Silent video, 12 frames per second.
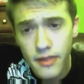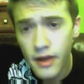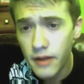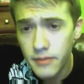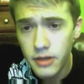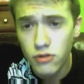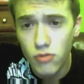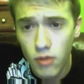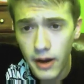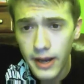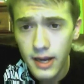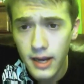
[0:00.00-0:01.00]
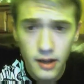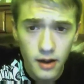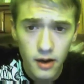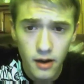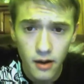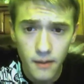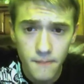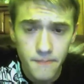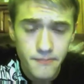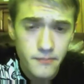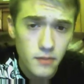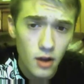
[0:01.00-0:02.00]
That'd be great.
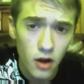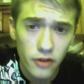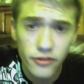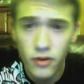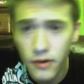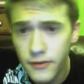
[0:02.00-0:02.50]
Also,